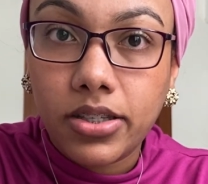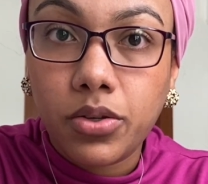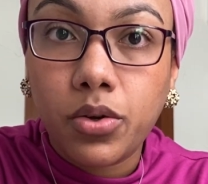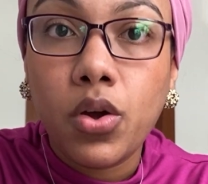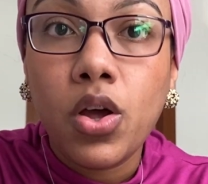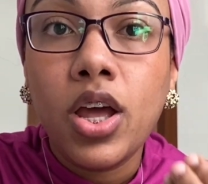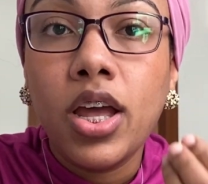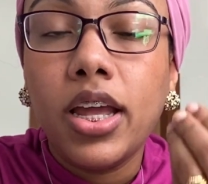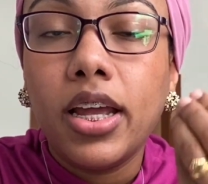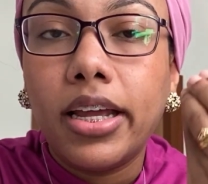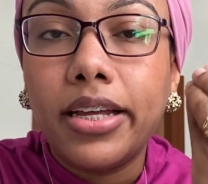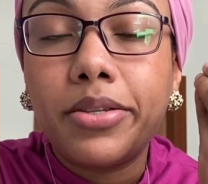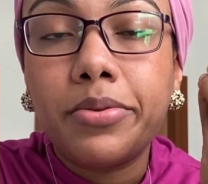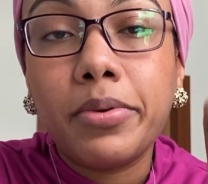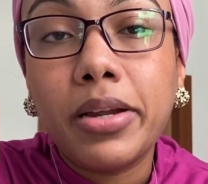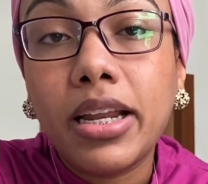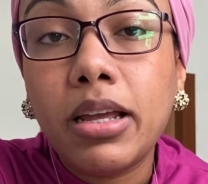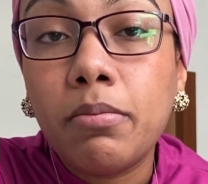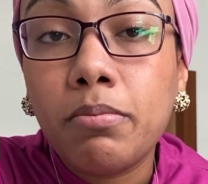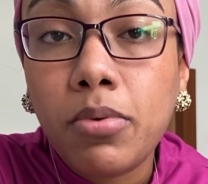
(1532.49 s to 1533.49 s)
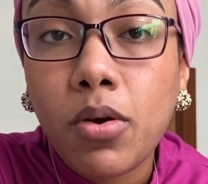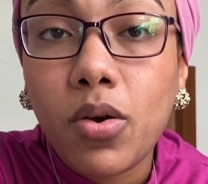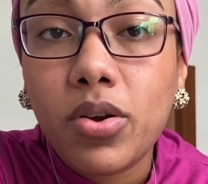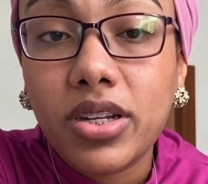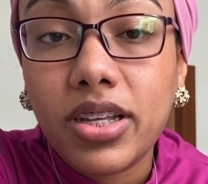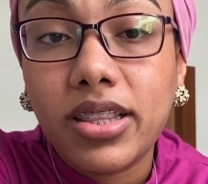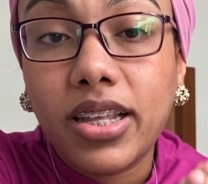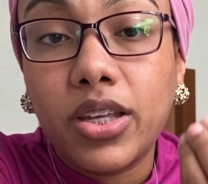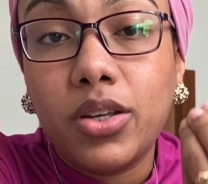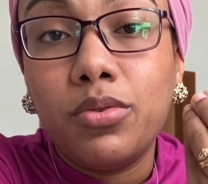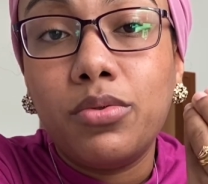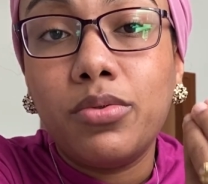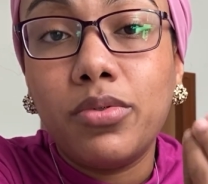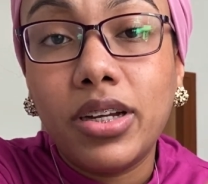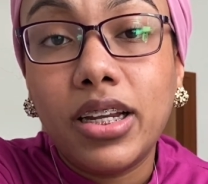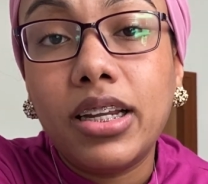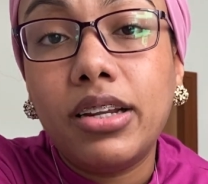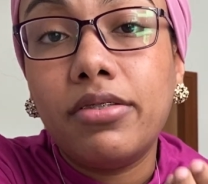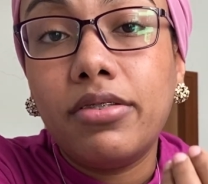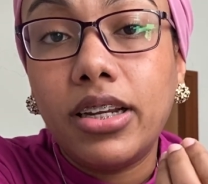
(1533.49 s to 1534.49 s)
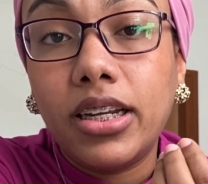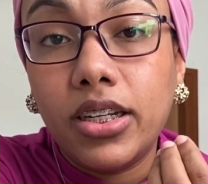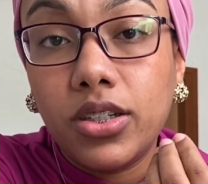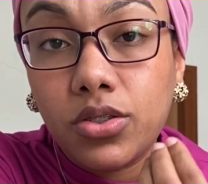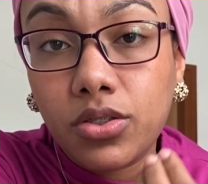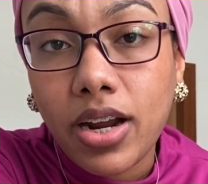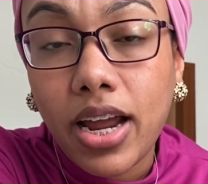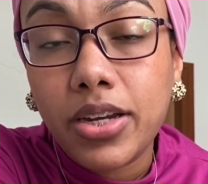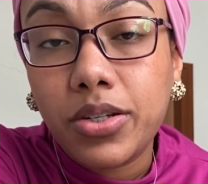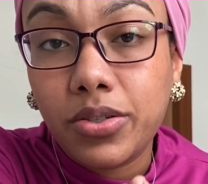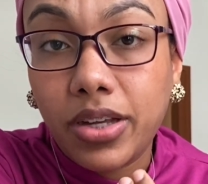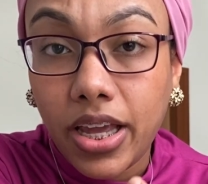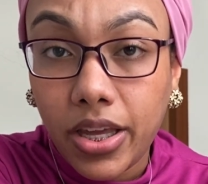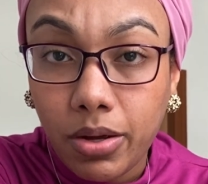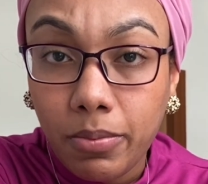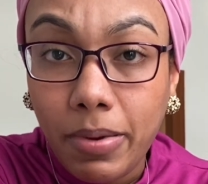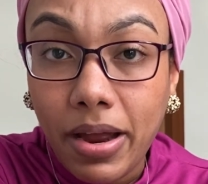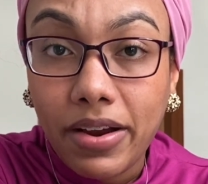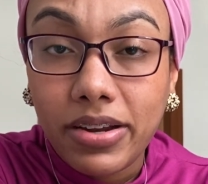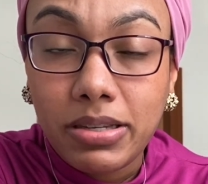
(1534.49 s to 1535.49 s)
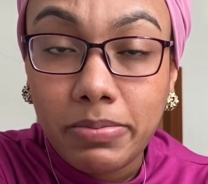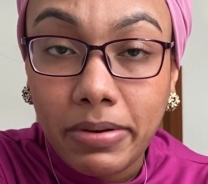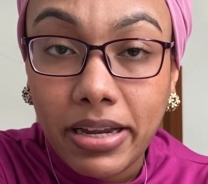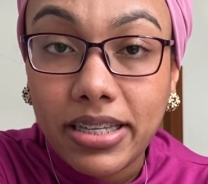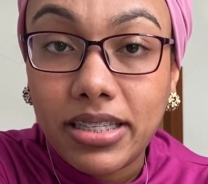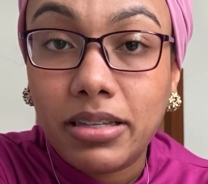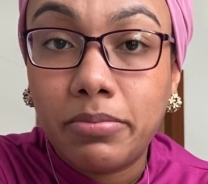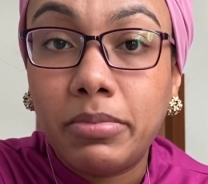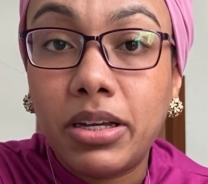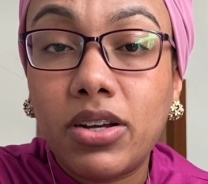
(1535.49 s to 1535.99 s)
So it's really important that you really, really try to get your parents' blessing,